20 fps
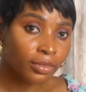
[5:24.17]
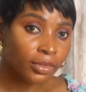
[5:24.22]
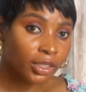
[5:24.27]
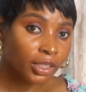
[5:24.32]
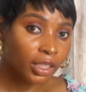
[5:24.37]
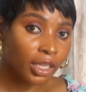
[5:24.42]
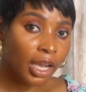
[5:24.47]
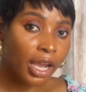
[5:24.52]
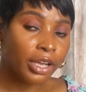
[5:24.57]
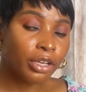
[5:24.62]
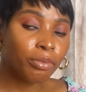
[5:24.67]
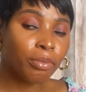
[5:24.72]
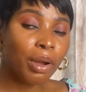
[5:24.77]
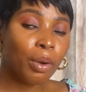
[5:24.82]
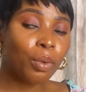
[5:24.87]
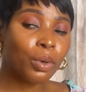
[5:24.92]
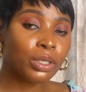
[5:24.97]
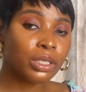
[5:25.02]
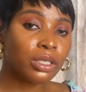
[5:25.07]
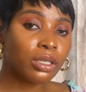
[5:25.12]
yeah you might
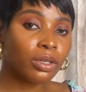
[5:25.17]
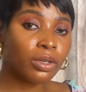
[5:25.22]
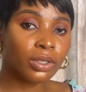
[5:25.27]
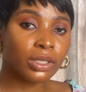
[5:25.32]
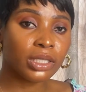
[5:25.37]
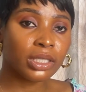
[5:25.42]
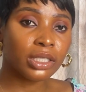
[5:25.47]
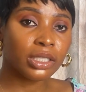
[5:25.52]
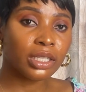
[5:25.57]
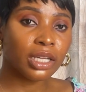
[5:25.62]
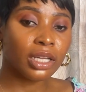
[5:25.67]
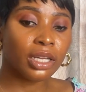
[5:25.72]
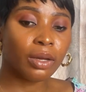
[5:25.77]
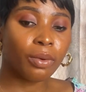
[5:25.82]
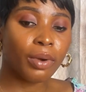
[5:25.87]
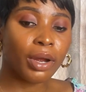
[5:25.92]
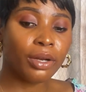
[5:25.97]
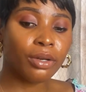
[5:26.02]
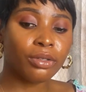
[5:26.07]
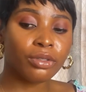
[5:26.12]
want to consider that
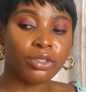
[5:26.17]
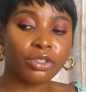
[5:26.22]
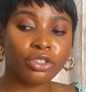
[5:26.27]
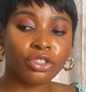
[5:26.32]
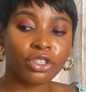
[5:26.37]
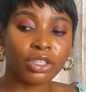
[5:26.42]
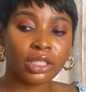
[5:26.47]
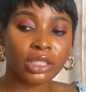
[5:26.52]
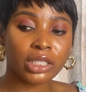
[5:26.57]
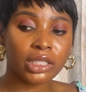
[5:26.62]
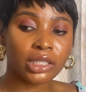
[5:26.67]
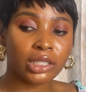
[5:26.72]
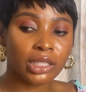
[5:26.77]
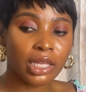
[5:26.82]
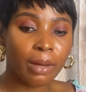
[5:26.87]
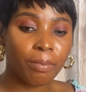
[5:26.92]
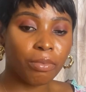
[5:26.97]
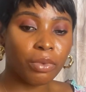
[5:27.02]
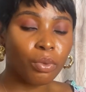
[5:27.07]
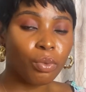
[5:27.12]
why don't you just
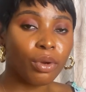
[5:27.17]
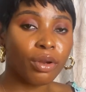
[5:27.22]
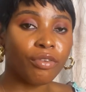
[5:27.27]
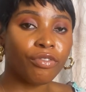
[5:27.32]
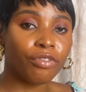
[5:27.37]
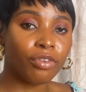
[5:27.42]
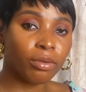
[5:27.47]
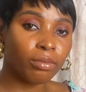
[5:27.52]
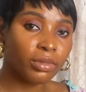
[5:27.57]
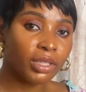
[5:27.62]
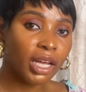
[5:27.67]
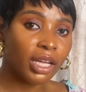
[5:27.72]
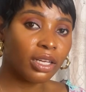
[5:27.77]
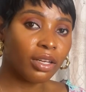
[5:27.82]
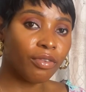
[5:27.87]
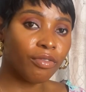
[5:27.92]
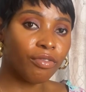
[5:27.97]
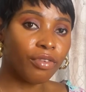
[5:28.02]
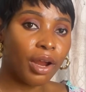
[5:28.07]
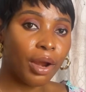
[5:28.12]
step away from that
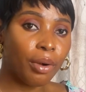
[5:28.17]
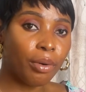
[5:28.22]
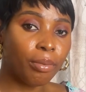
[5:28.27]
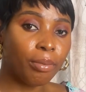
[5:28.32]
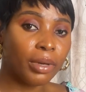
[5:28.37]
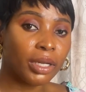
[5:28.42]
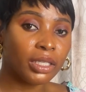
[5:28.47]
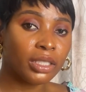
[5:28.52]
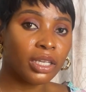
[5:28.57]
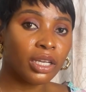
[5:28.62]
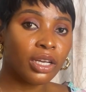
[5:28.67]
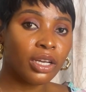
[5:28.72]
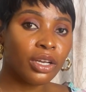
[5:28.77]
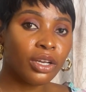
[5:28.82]
environment